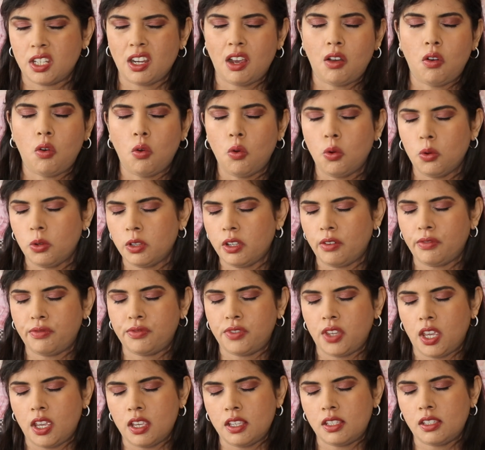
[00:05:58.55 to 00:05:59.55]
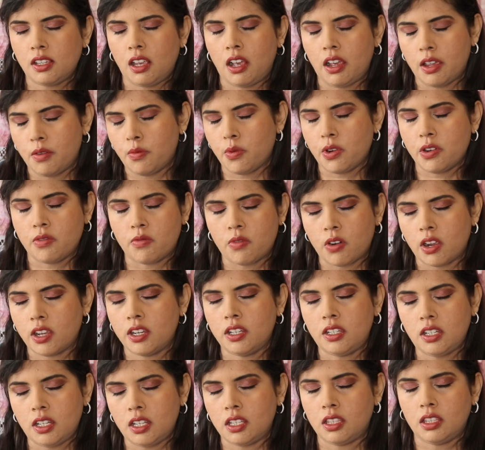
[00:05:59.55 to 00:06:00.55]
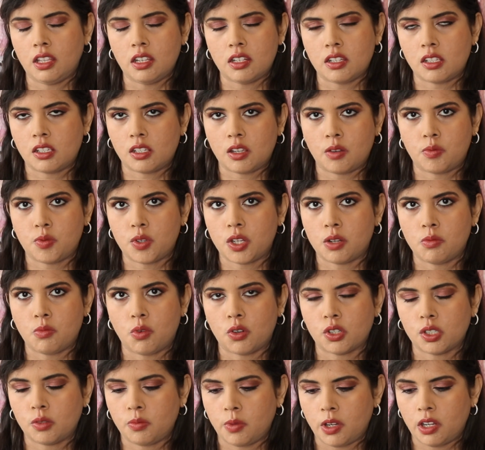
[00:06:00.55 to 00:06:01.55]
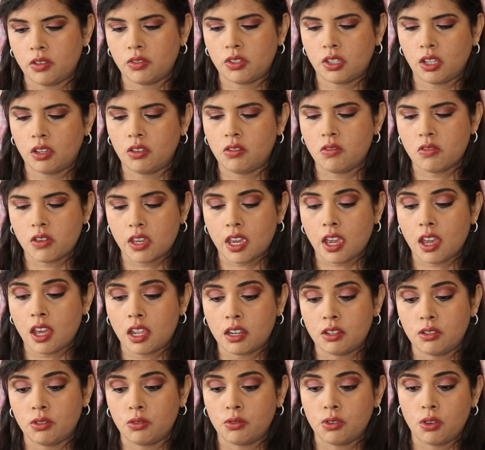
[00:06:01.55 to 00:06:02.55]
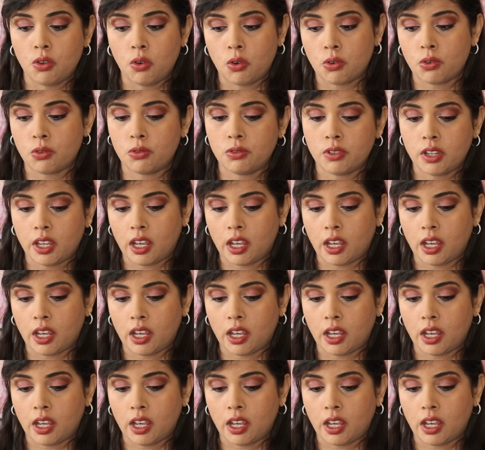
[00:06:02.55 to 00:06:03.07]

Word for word: Now, all of this I will write in the description box below, so you can do your own